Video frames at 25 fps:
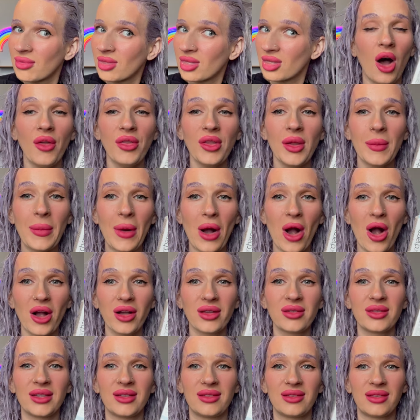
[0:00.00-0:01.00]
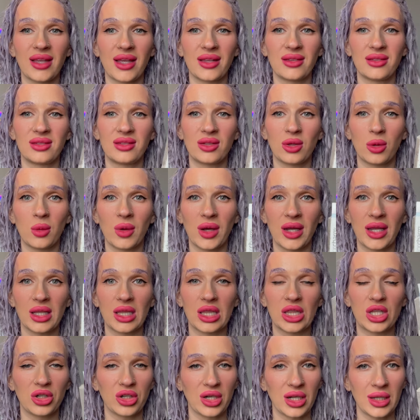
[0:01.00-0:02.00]
On the box, it says to
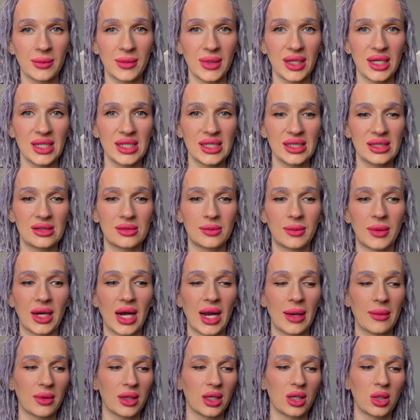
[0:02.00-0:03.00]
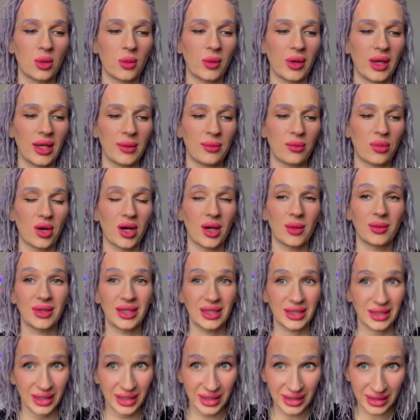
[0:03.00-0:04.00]
wait 30 minutes, but I'm gonna wait probably
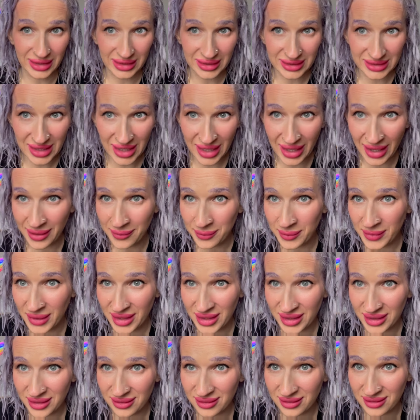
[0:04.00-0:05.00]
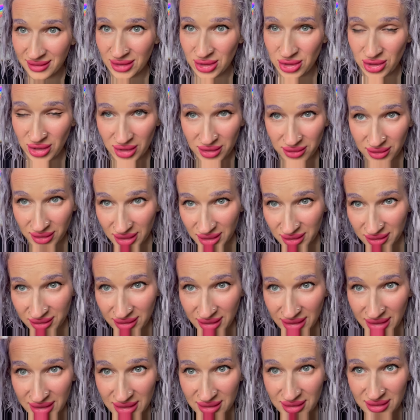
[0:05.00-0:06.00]
like 10 minutes. You can already
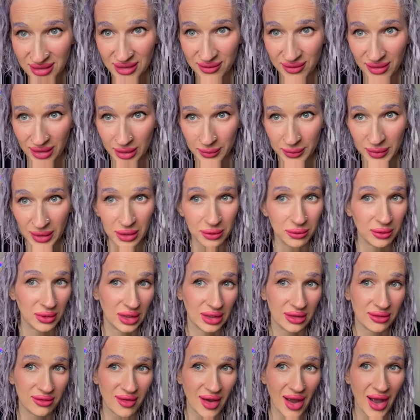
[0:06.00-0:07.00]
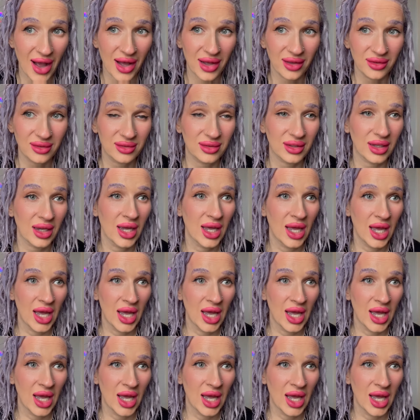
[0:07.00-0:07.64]
see it's developing really fast.